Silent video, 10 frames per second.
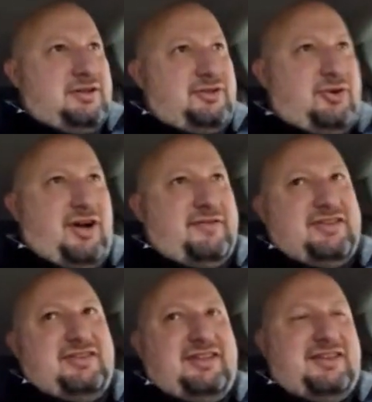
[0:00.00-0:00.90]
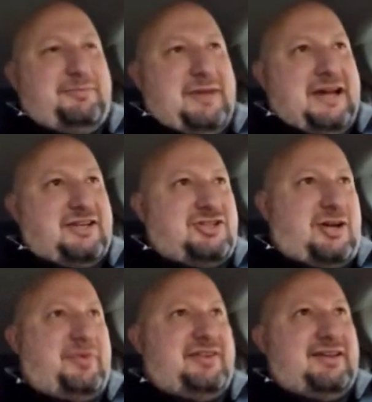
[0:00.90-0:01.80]
So obviously this
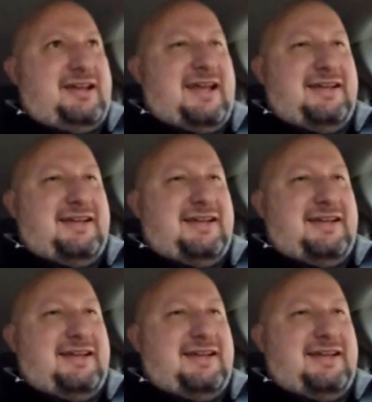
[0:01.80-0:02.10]
matchup is an